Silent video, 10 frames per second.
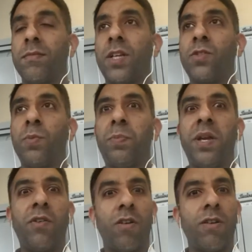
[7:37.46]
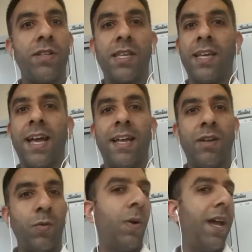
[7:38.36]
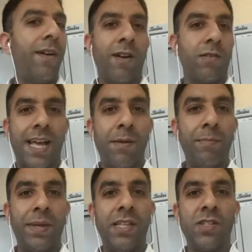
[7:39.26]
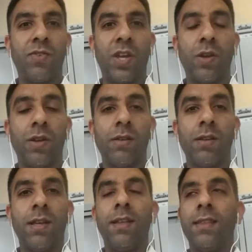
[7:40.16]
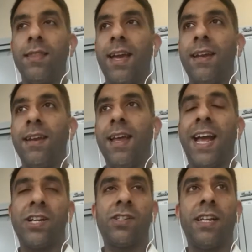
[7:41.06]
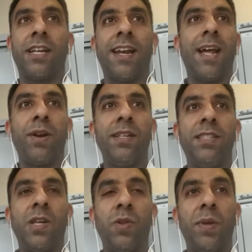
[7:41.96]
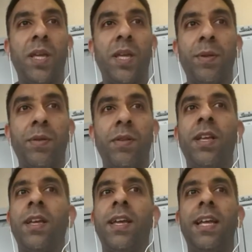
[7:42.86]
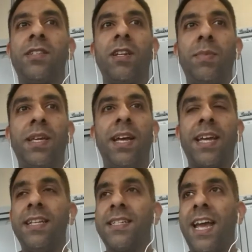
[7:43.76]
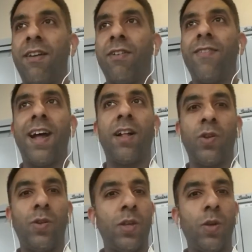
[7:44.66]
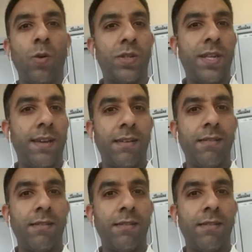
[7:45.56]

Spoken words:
superiority and whatever else that means for you, then actually collaborating with people is going to be against every value that you hold dear.